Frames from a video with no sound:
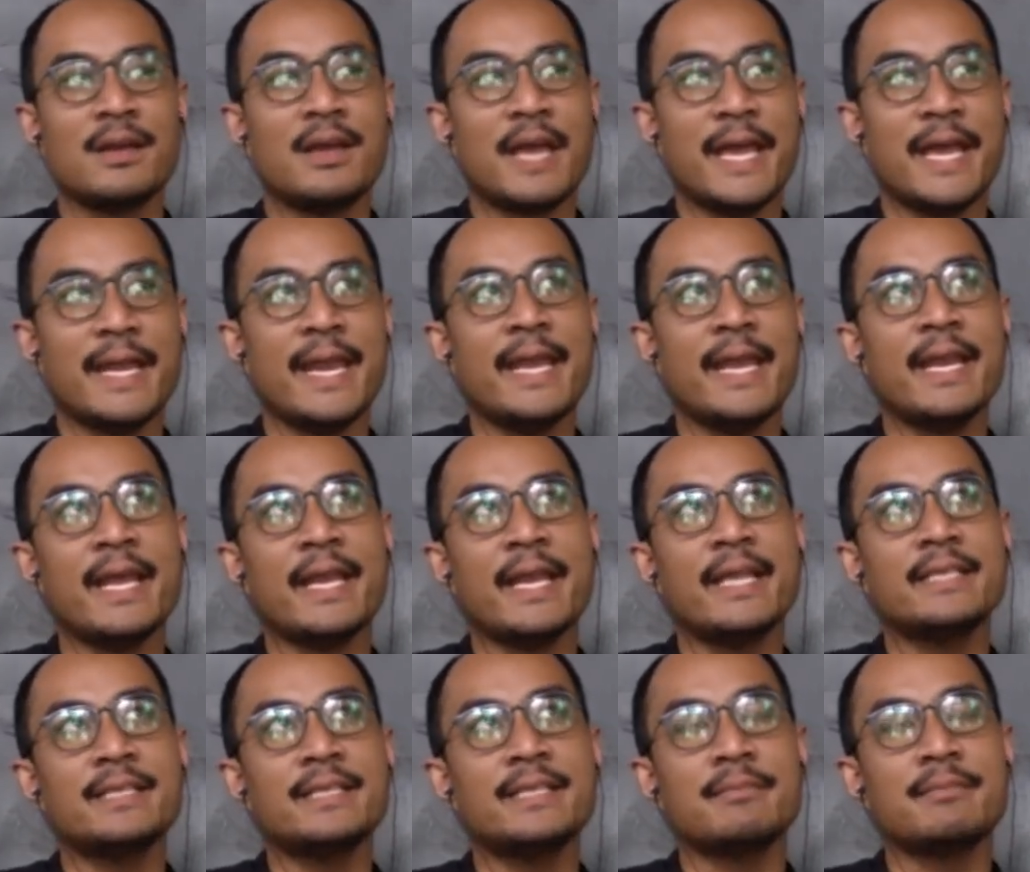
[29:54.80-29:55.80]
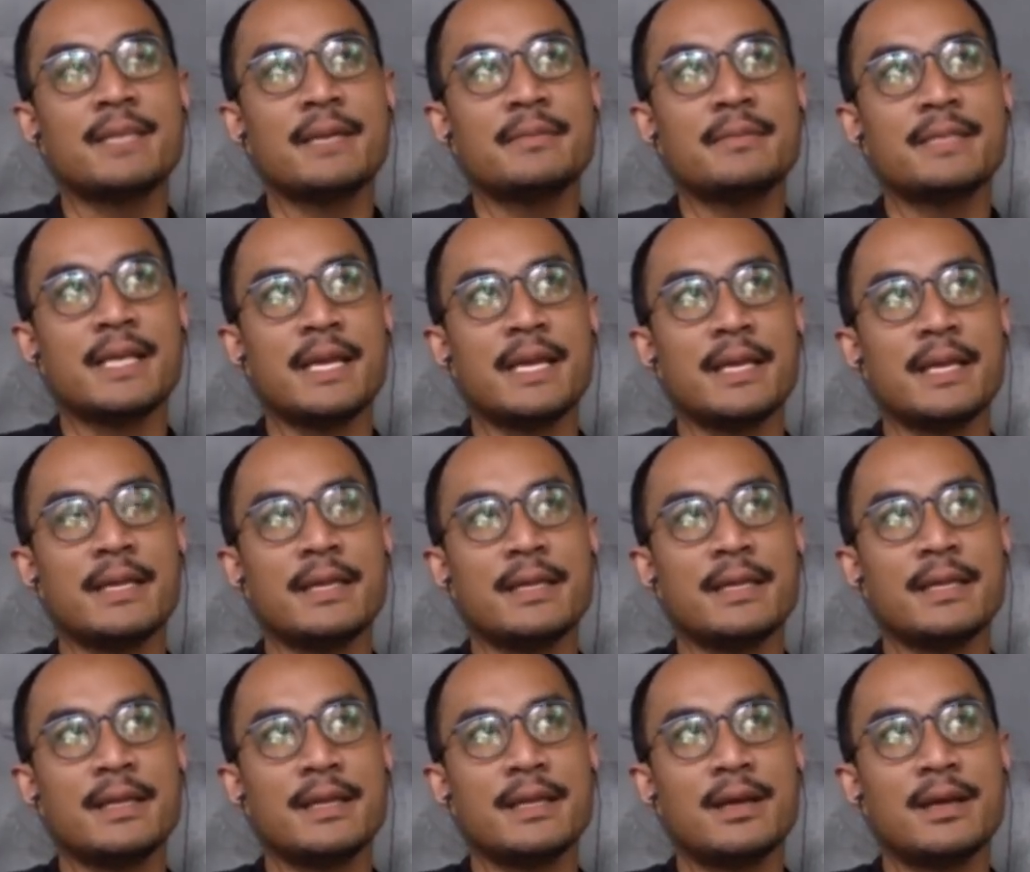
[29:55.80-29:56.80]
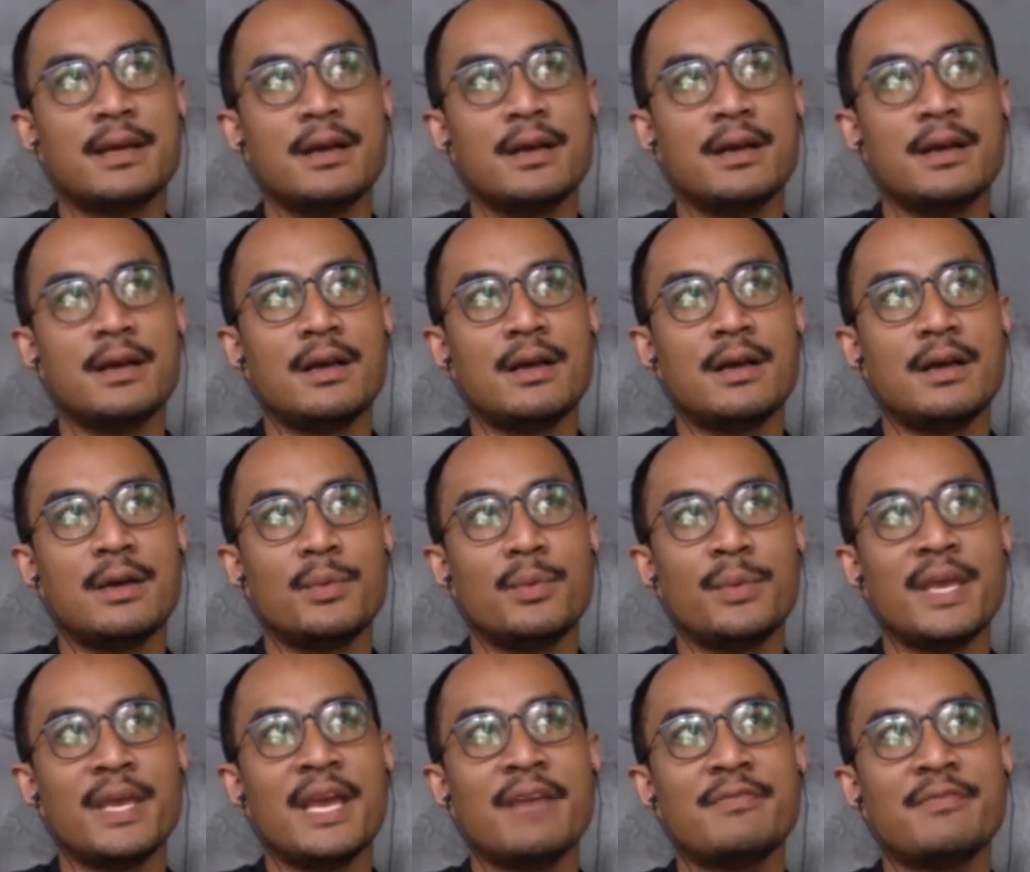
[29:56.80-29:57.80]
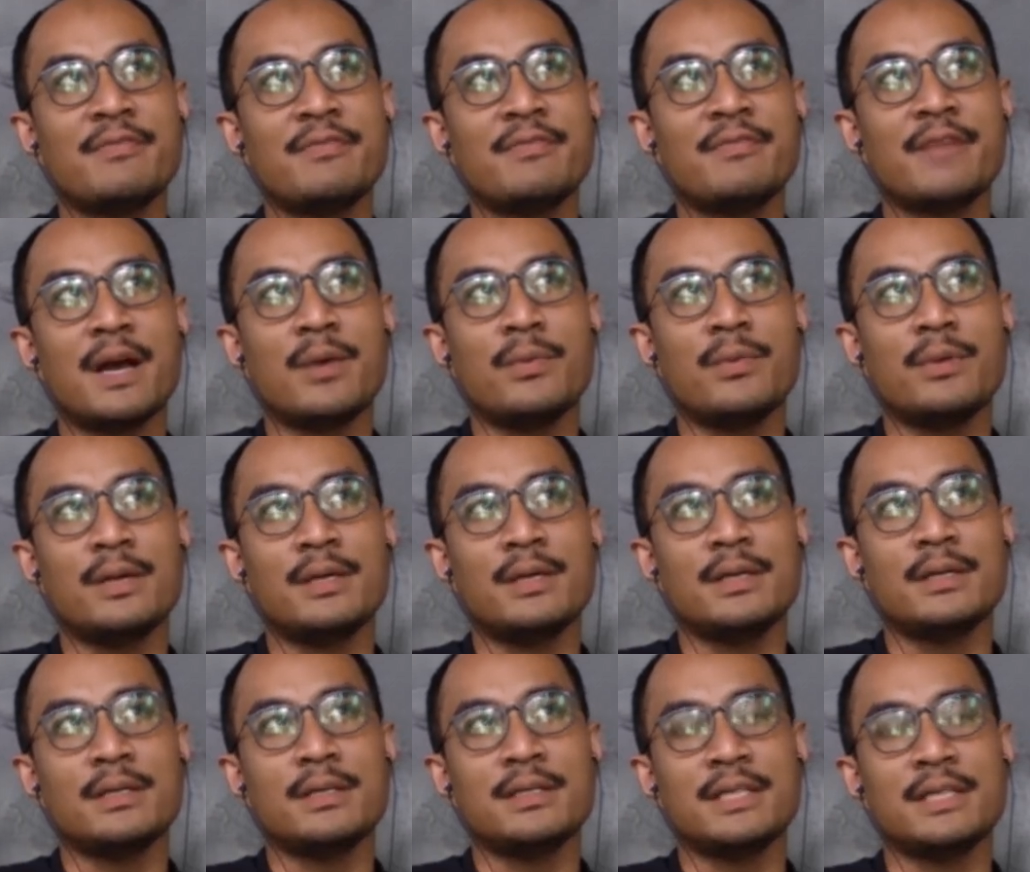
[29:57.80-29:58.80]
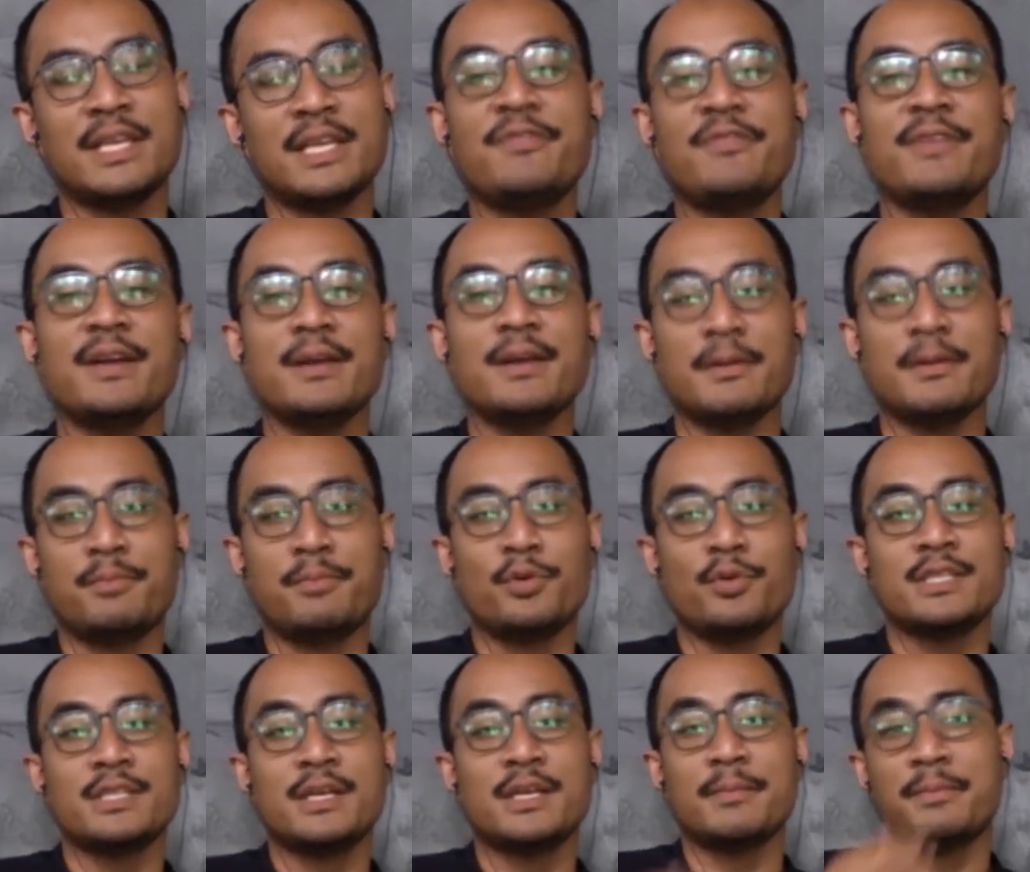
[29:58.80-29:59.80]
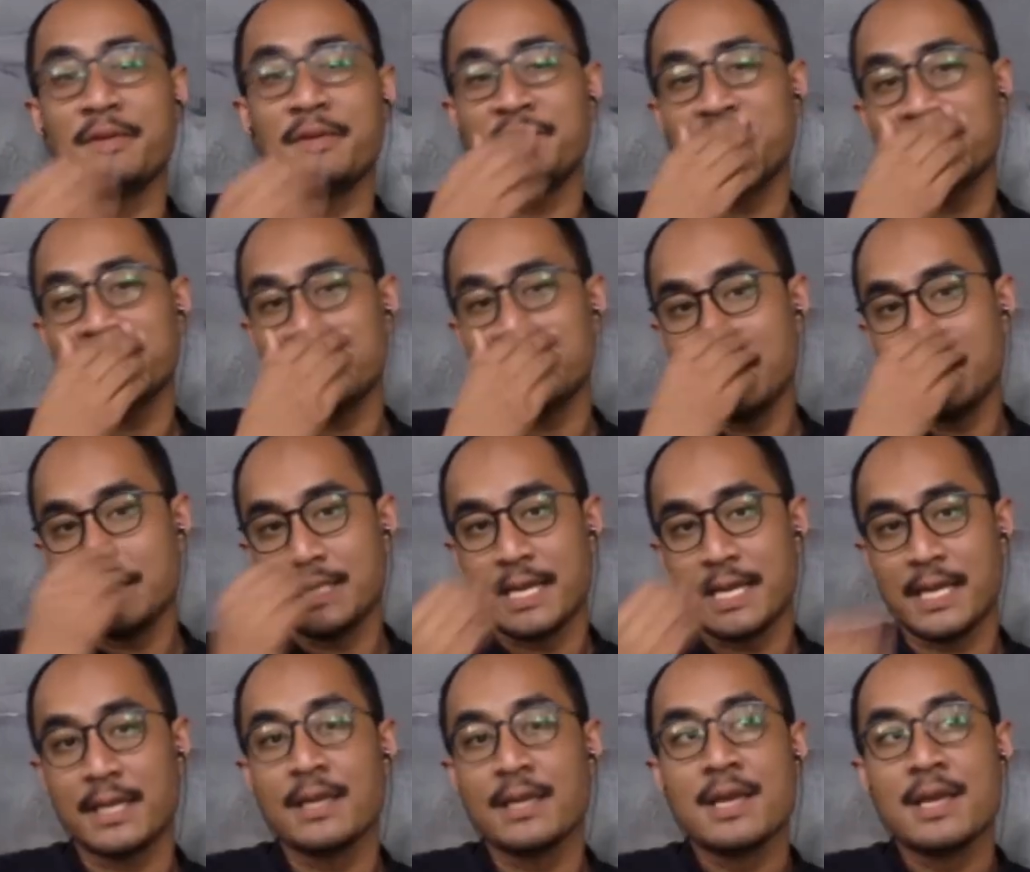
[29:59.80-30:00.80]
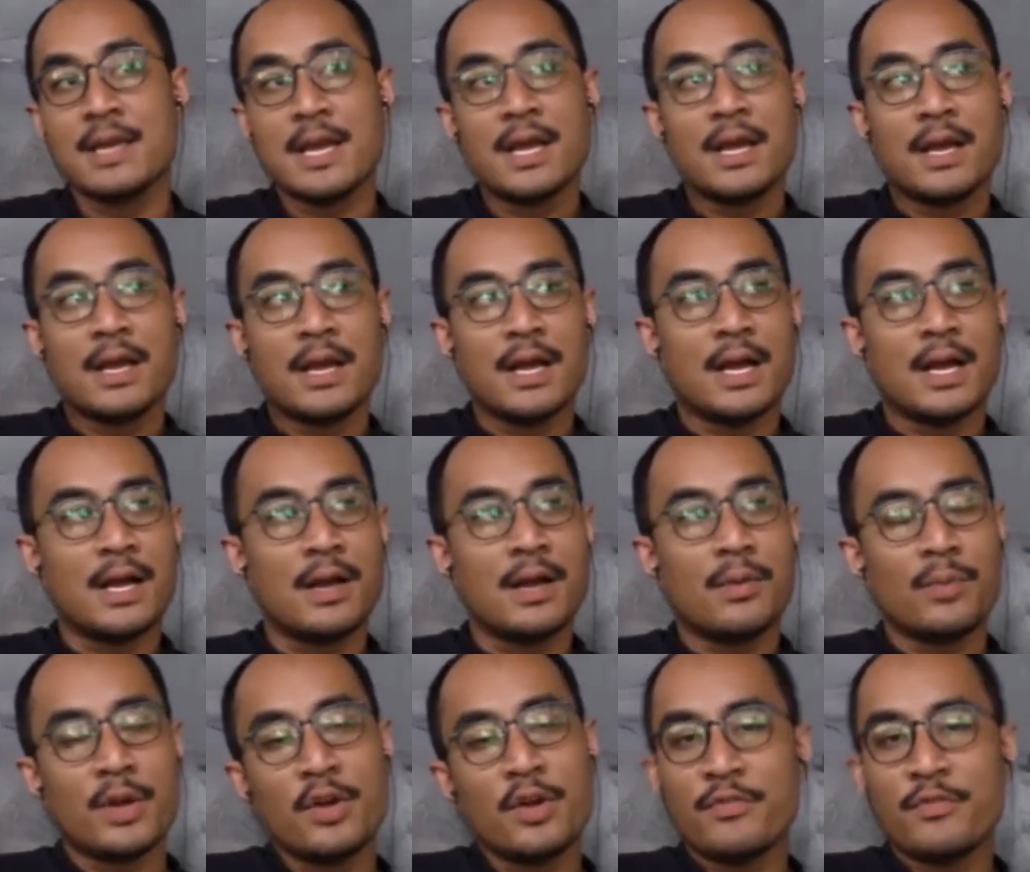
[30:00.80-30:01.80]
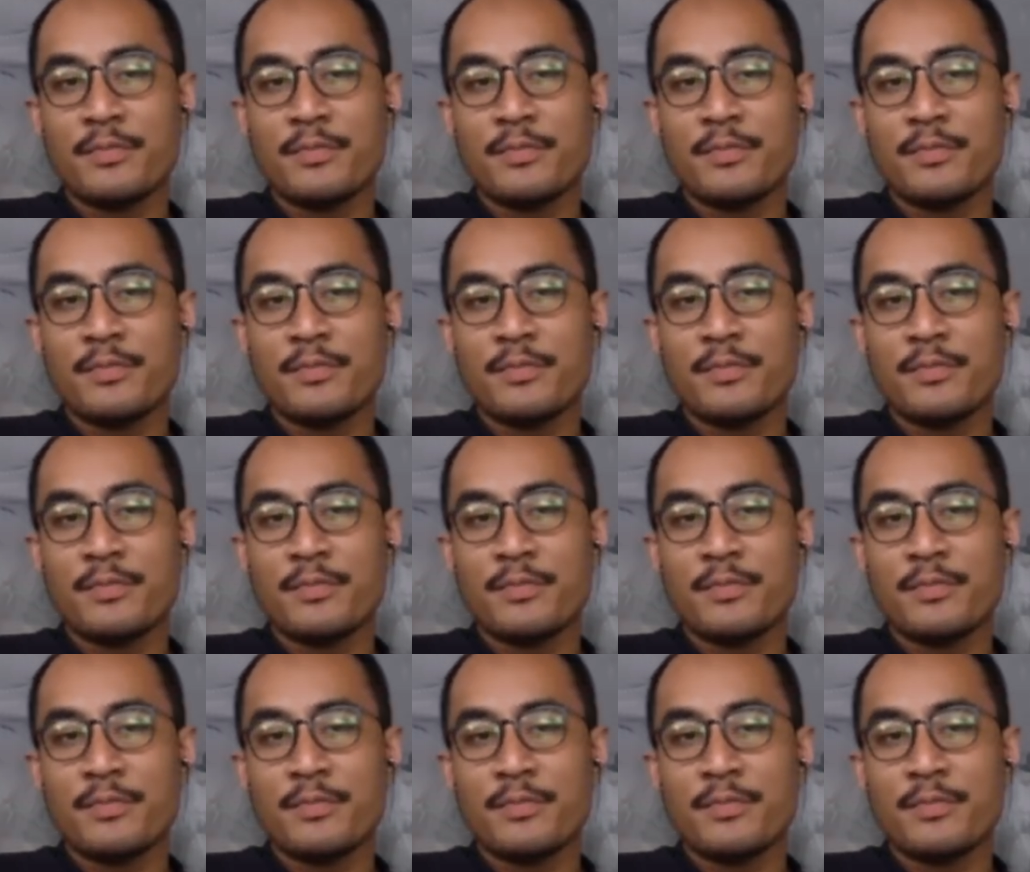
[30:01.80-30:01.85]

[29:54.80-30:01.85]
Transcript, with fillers: And then sometimes like we have our different approach. Previously, it's like one of my